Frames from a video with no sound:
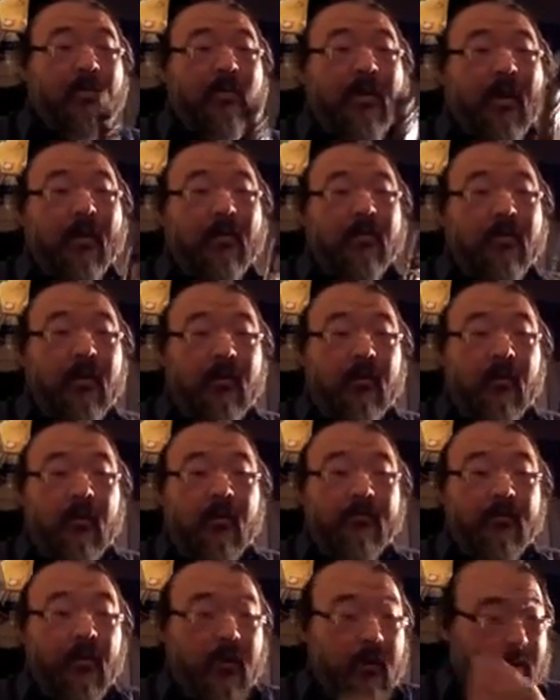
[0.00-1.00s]
Now,
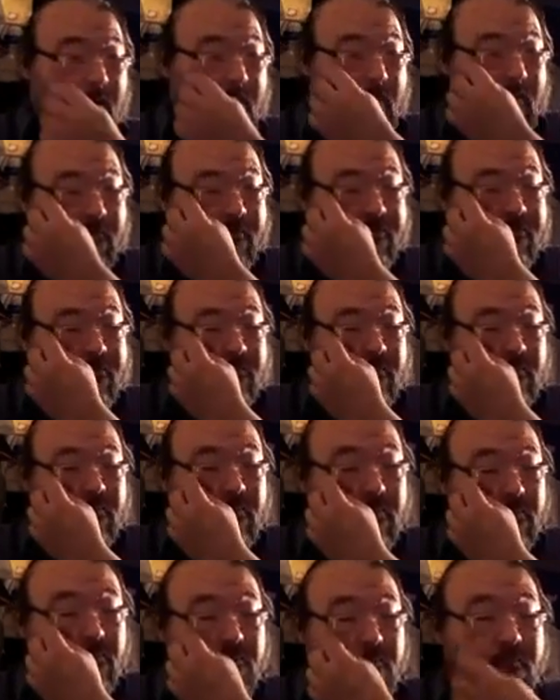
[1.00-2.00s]
then,
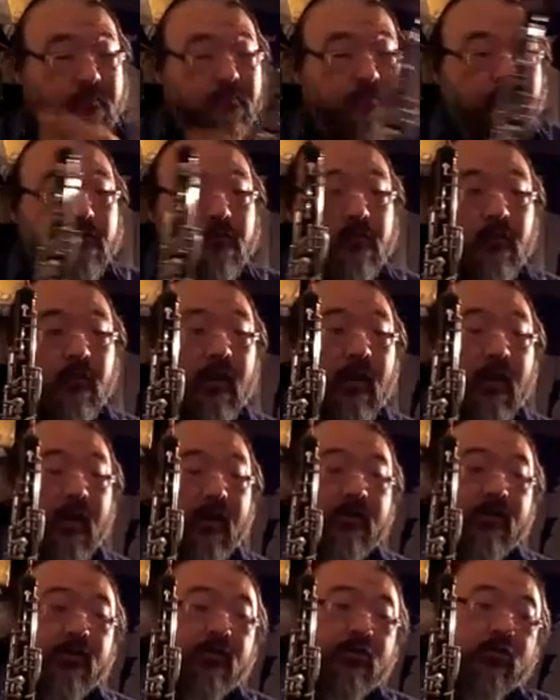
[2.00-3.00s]

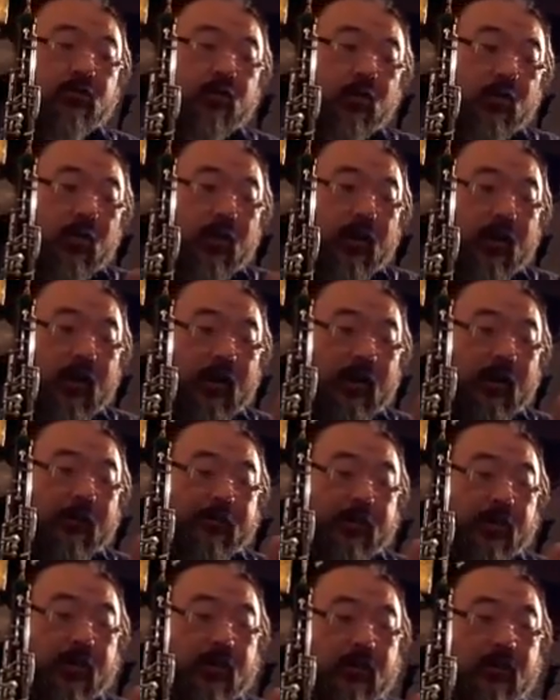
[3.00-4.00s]
as you go
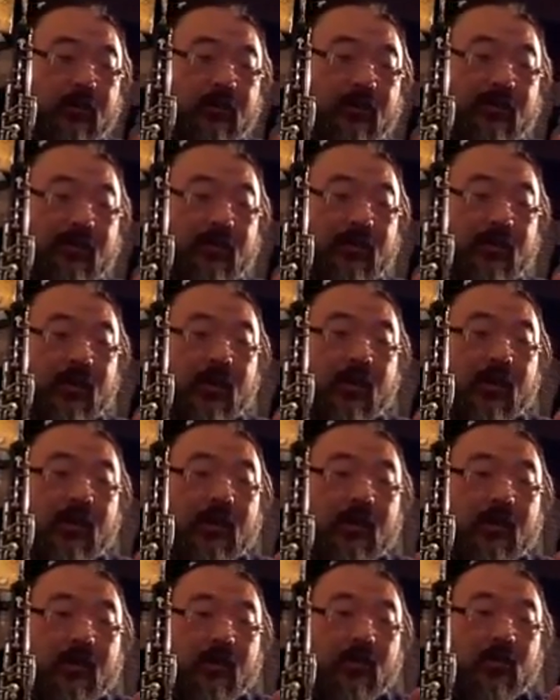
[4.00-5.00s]
up,
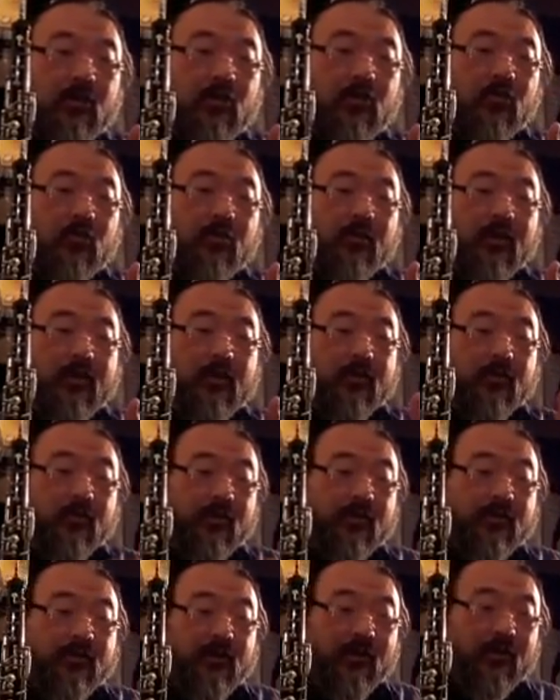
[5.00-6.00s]
you make a
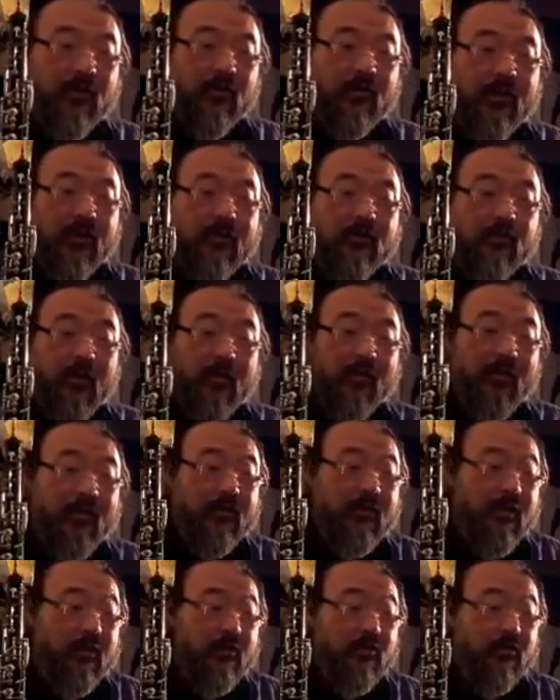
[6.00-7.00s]
crescendo. That's what
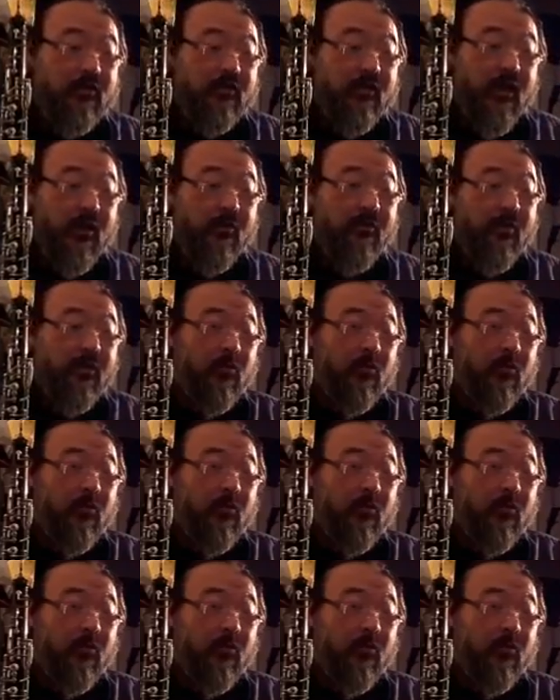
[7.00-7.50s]
my teacher said.